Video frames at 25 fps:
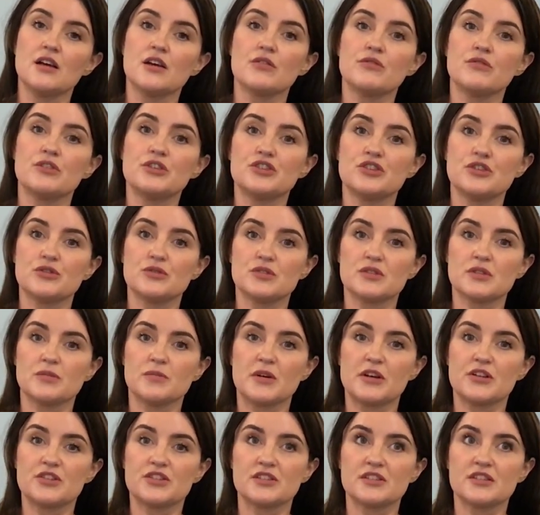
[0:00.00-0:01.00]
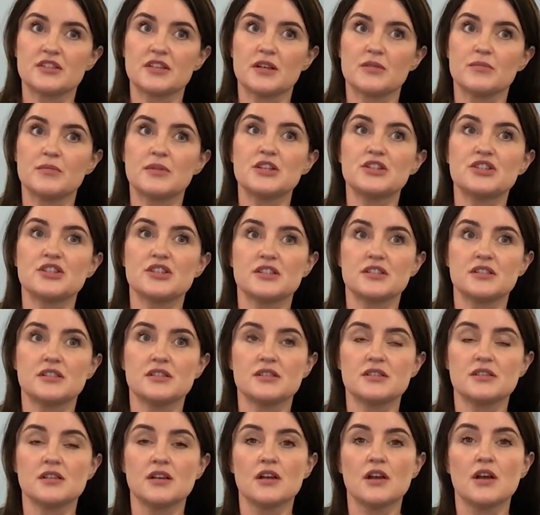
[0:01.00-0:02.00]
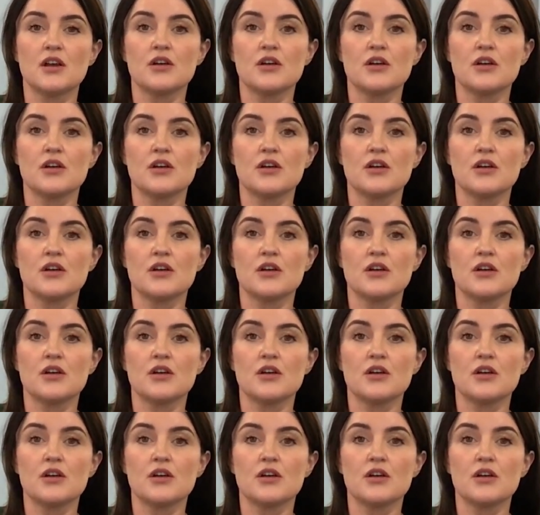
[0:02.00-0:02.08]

reduced emergency admissions,